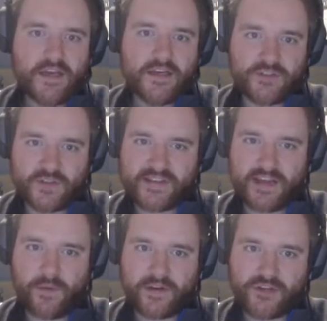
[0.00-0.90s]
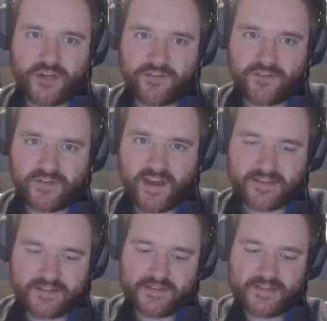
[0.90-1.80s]
Let's say I want to change this
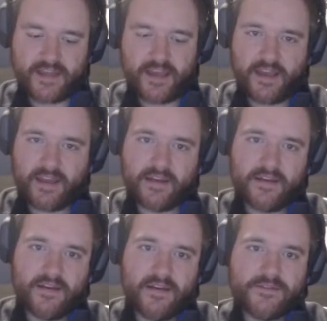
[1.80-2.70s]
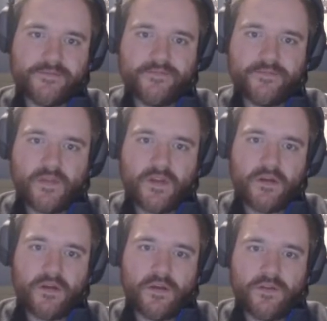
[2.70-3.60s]
text and say
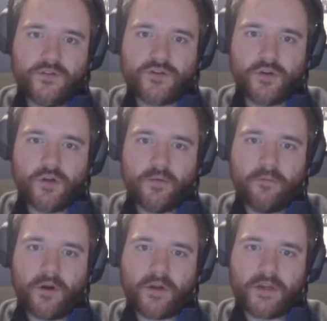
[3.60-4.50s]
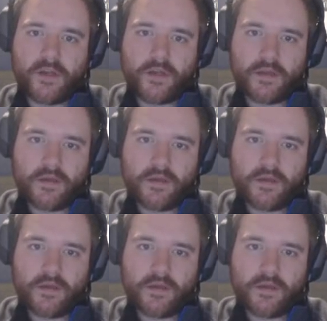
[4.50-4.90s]
digital marketing